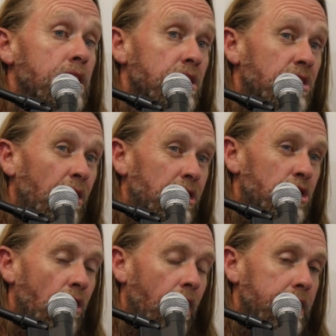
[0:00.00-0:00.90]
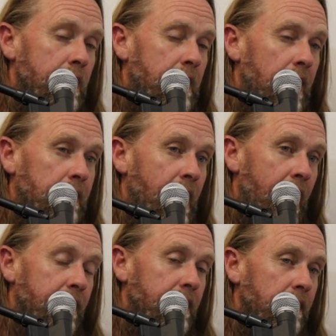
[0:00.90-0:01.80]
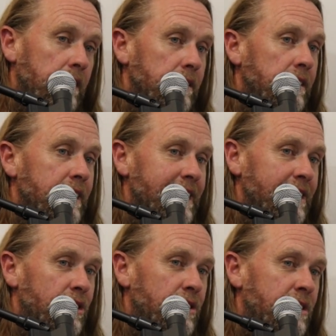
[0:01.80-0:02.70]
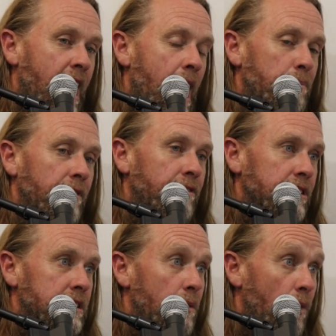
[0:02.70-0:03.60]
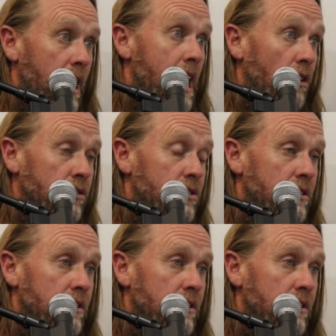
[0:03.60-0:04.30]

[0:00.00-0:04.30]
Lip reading: So it's trying to get that to happen for someone else